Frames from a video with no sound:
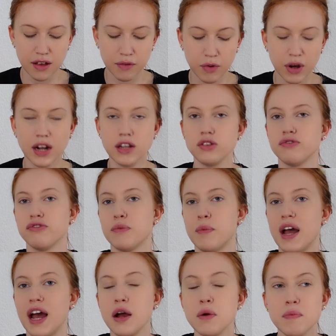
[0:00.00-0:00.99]
What I do for
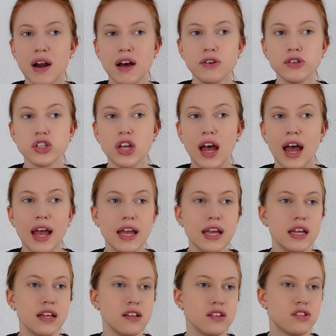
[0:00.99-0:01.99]
my eyebrows,
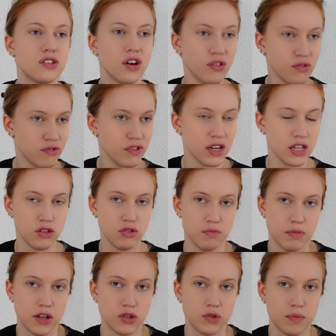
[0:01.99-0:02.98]
I don't really do
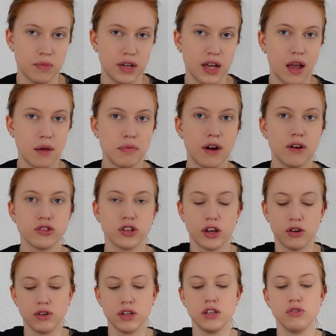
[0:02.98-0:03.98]
much with my eyebrows. I
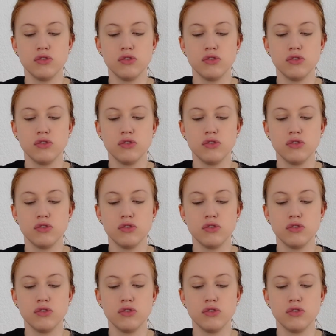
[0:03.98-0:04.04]
only